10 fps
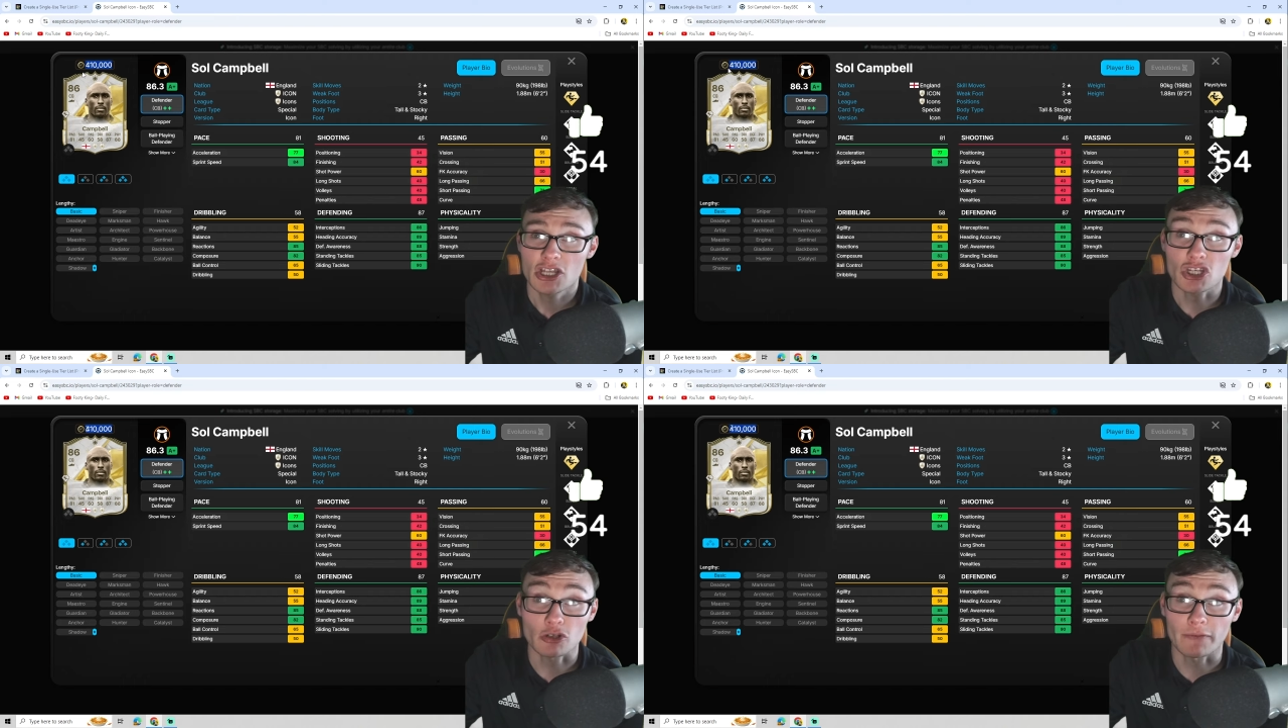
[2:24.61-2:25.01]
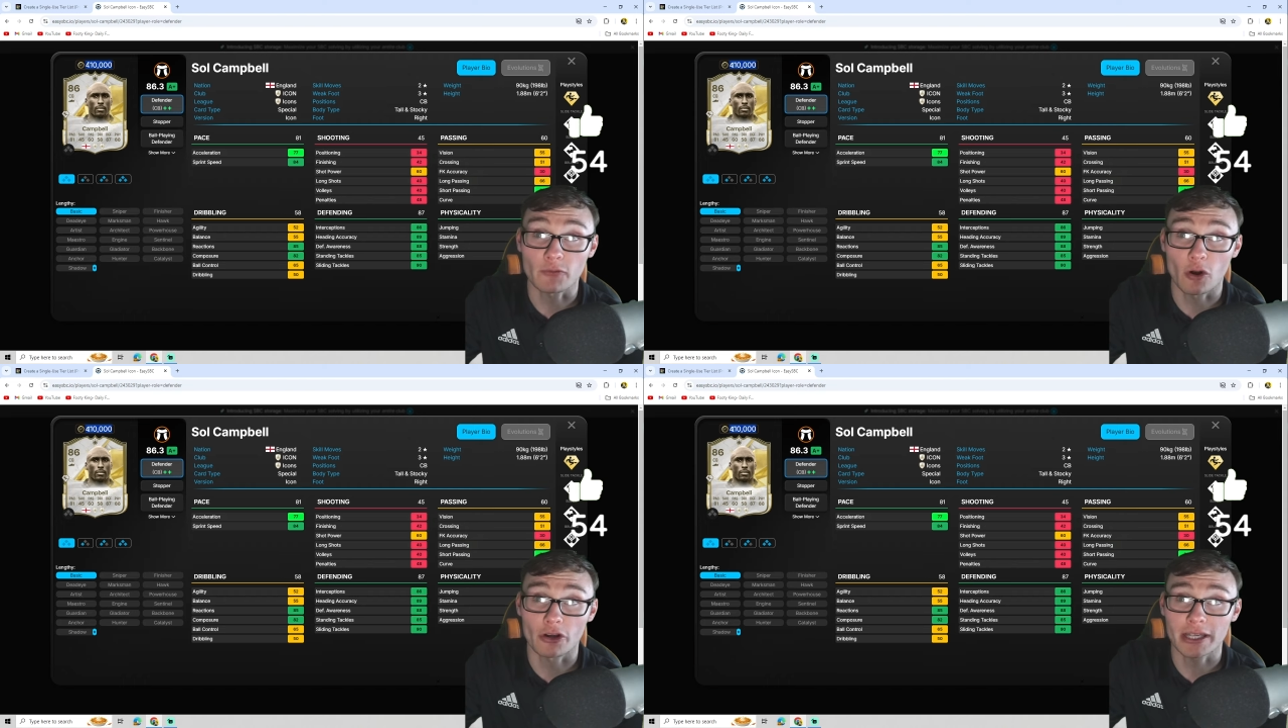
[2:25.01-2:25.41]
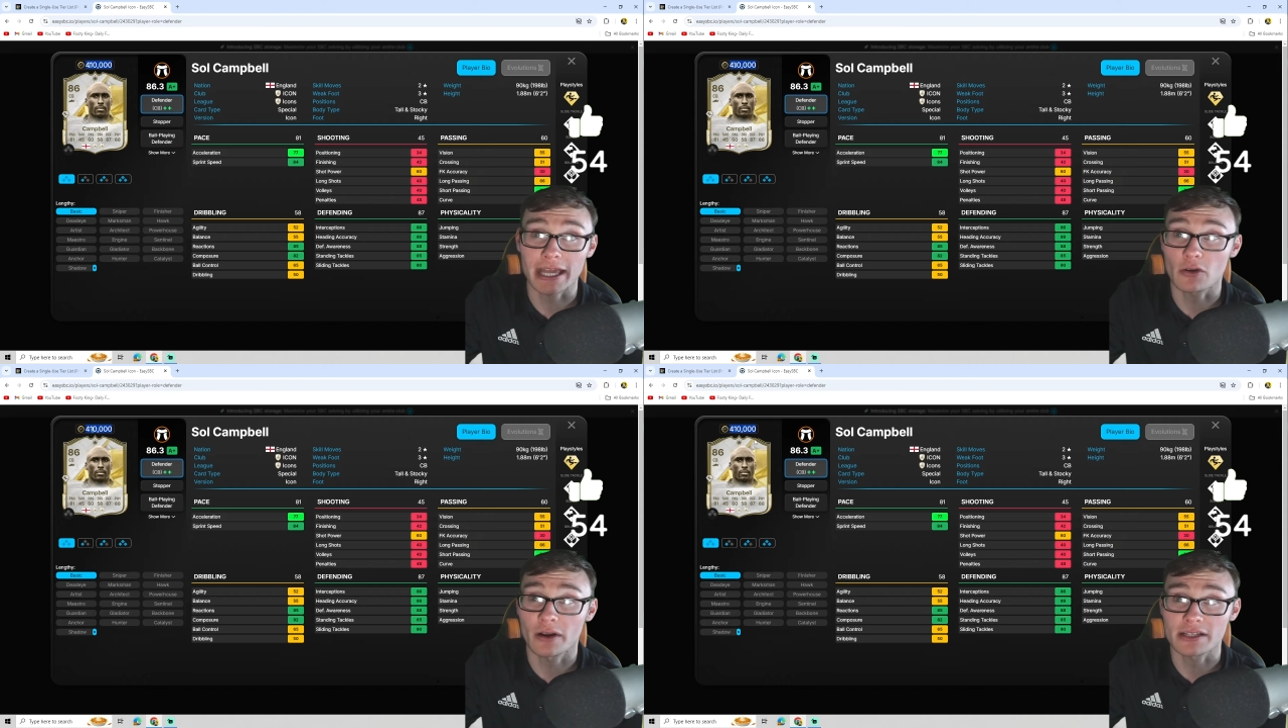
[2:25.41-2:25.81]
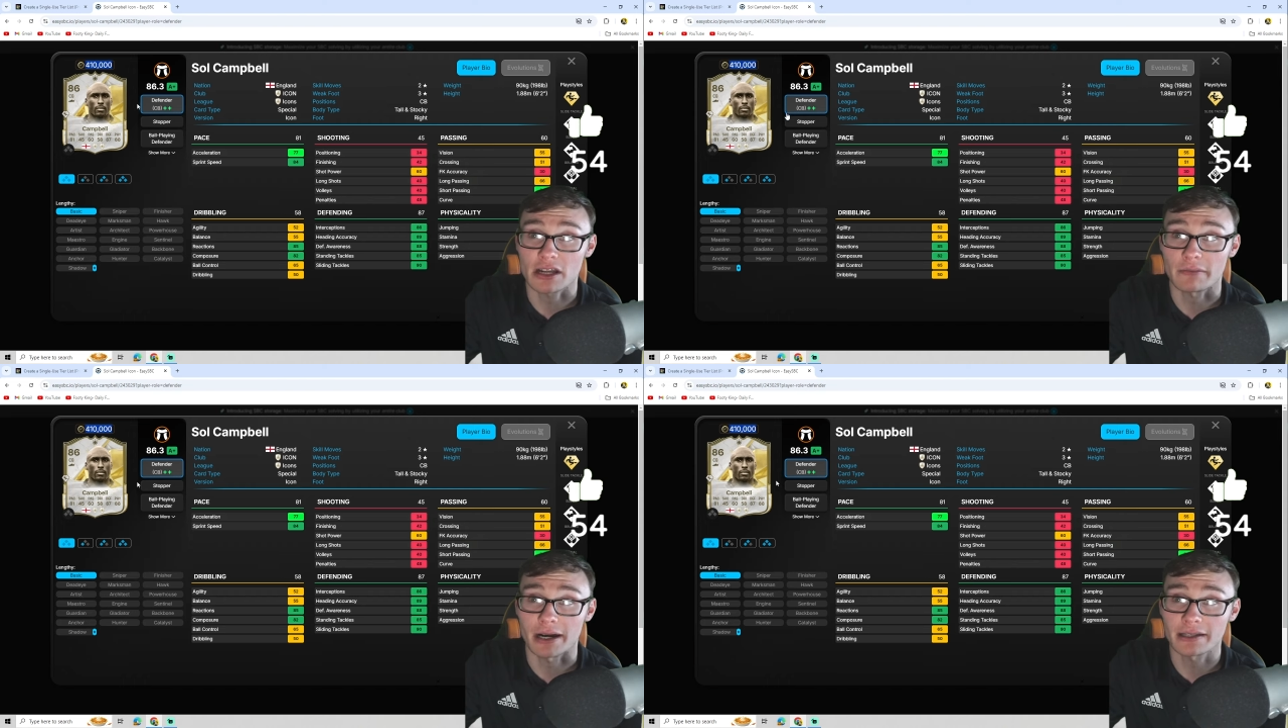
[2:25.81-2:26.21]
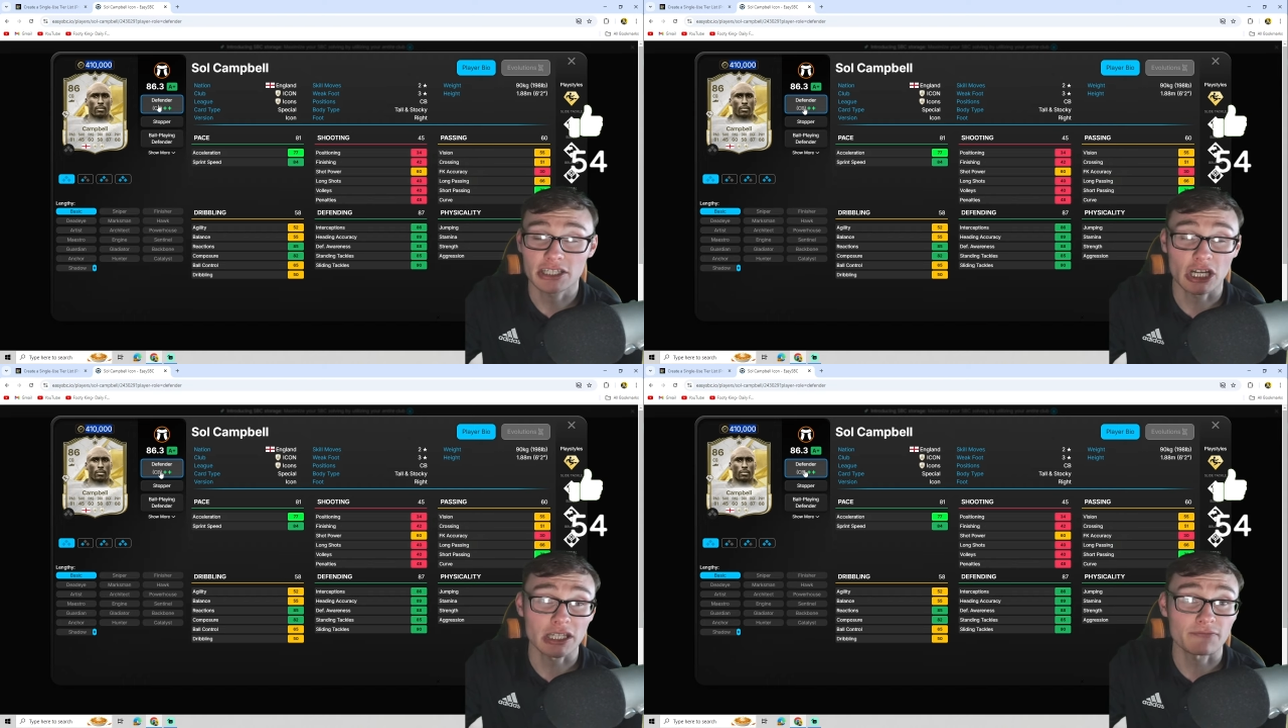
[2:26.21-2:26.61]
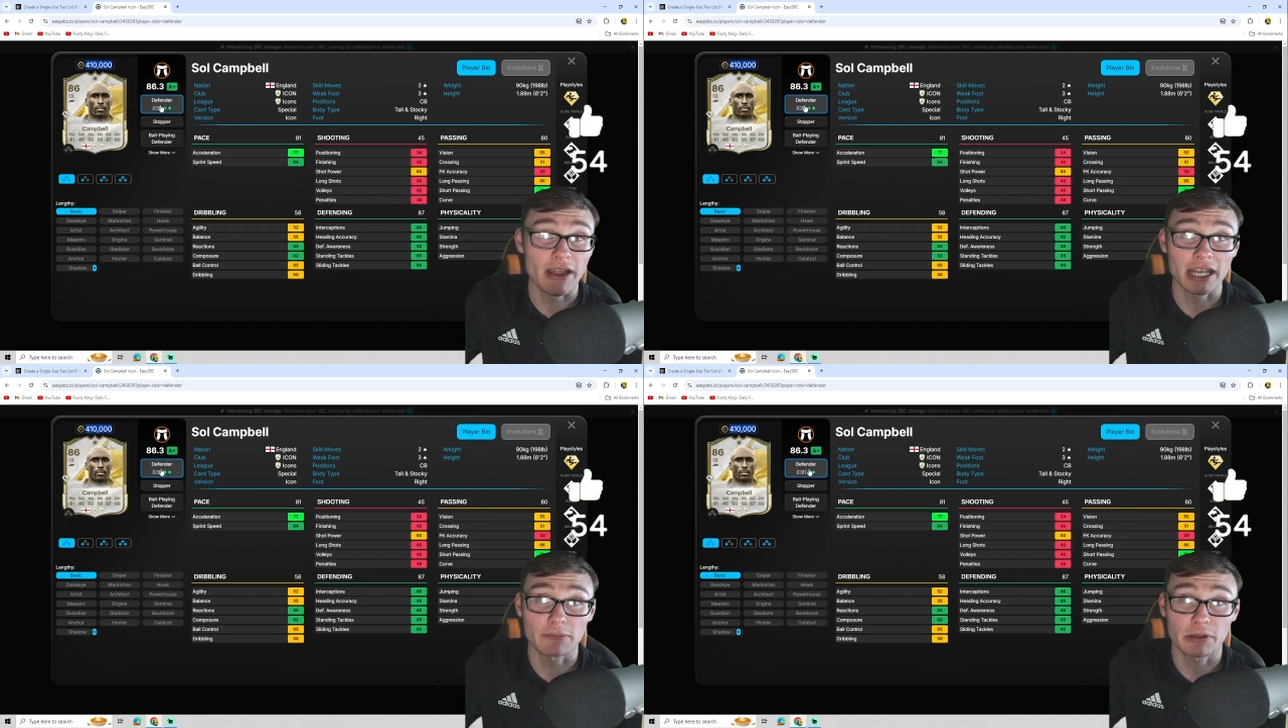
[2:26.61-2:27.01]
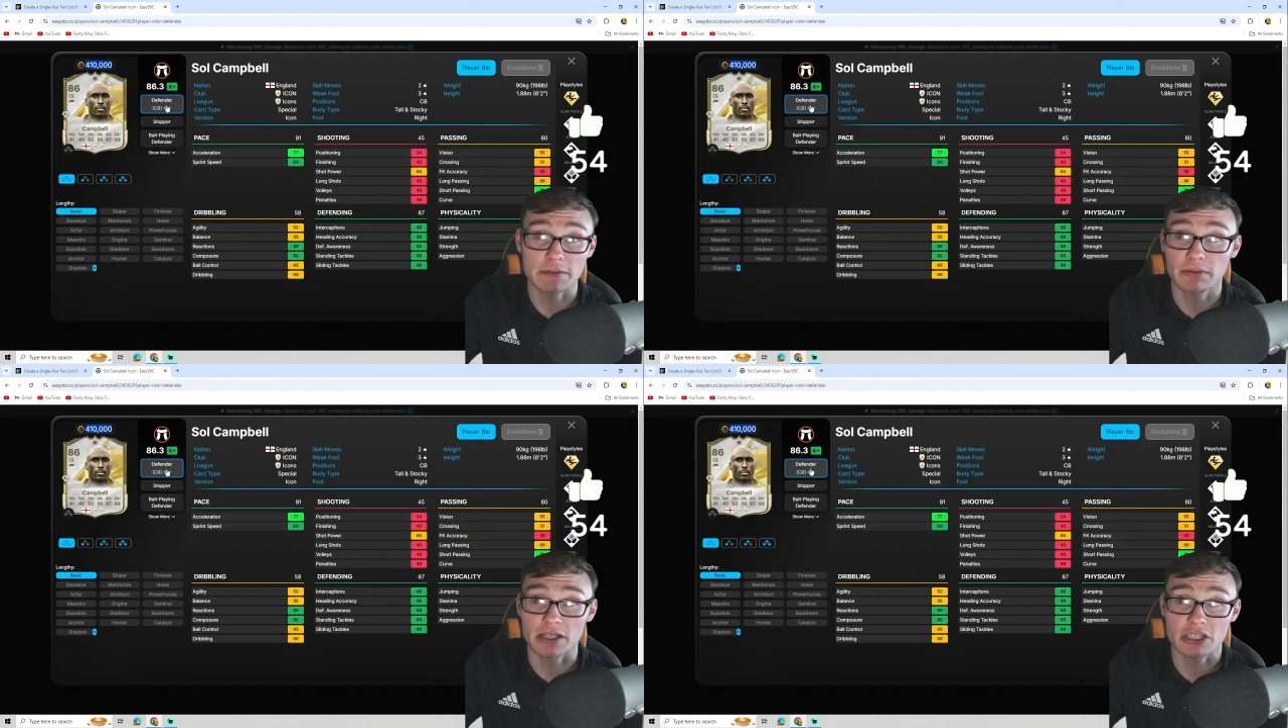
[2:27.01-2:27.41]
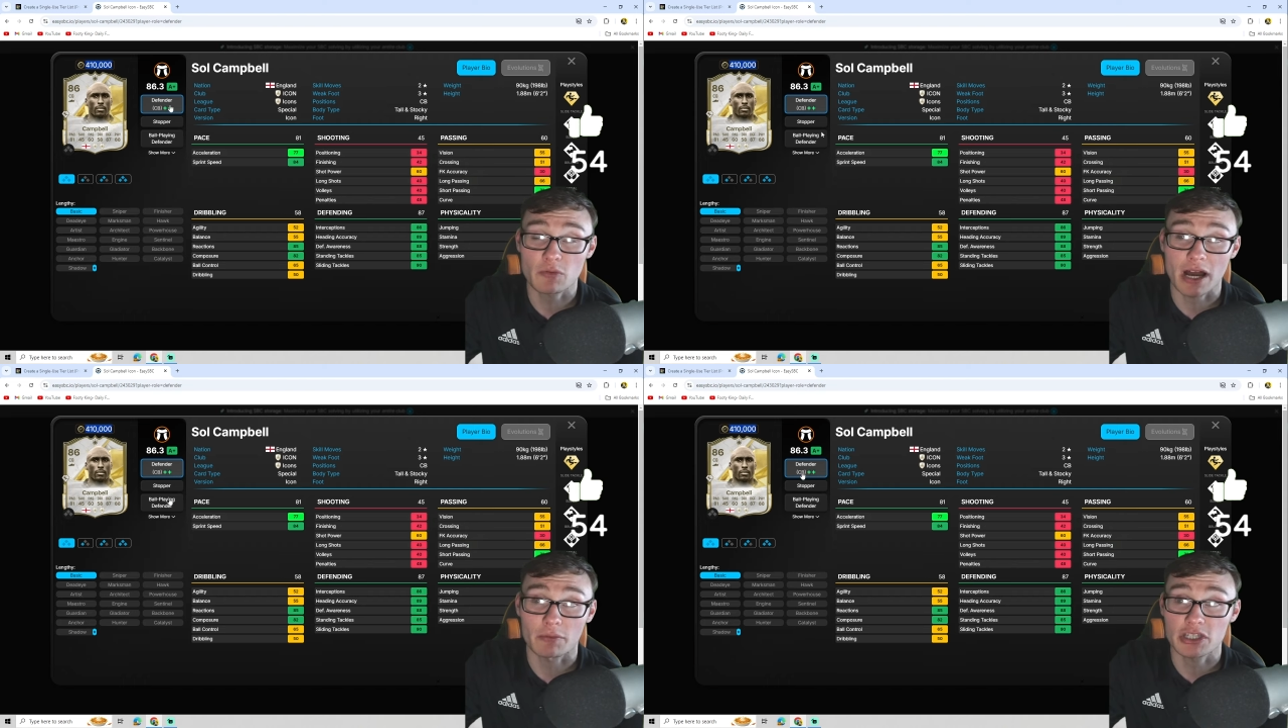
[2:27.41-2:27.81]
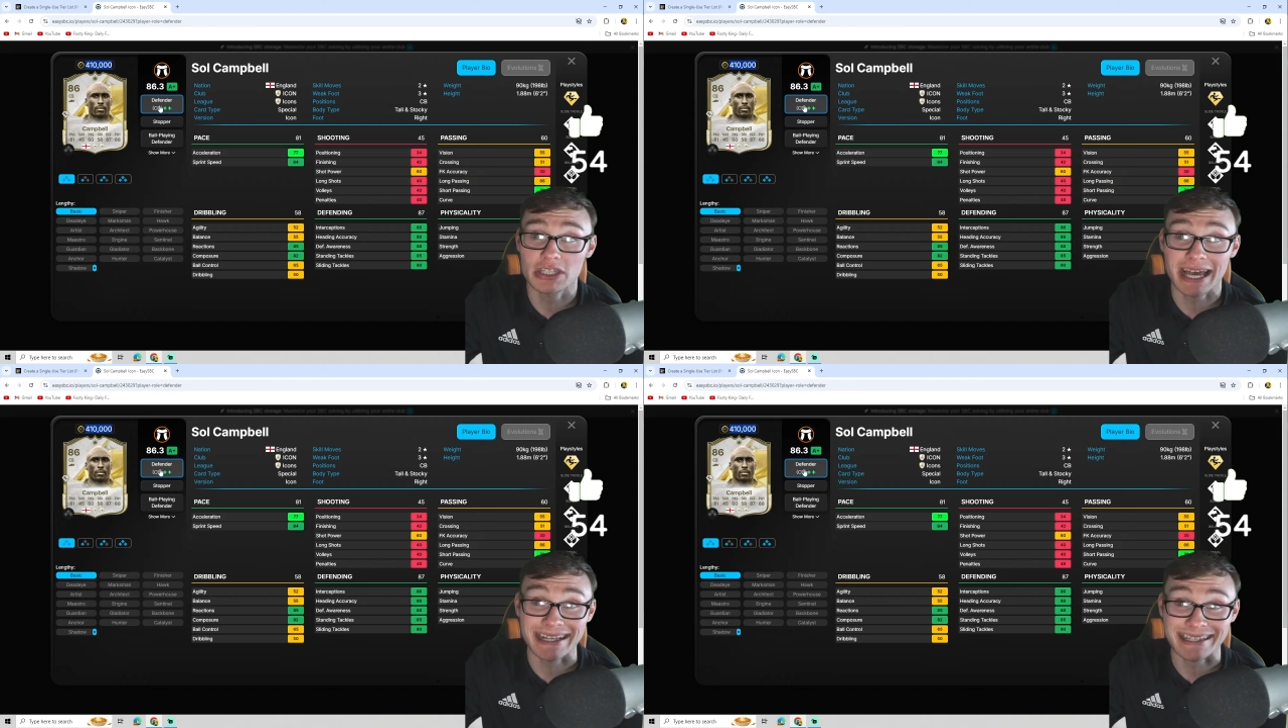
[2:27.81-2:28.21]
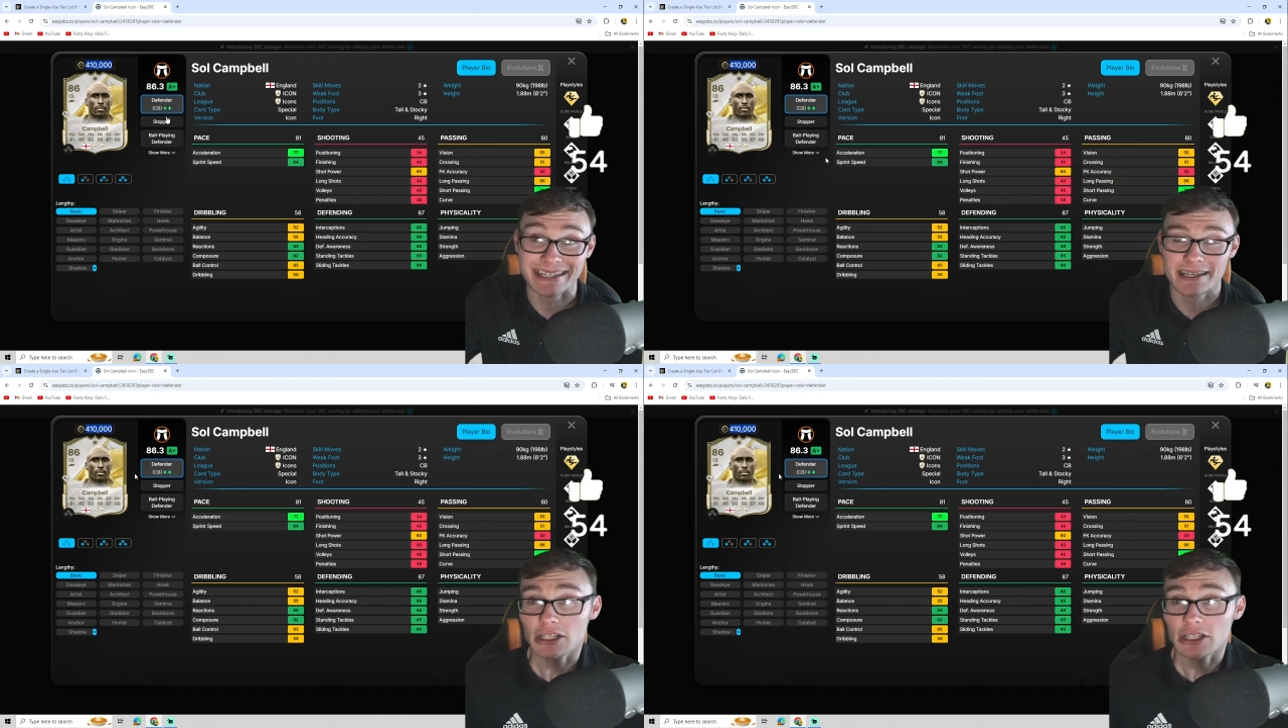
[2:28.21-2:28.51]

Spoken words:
Just over 400k coins there, man. And he's got Defender plus as well, which is nice.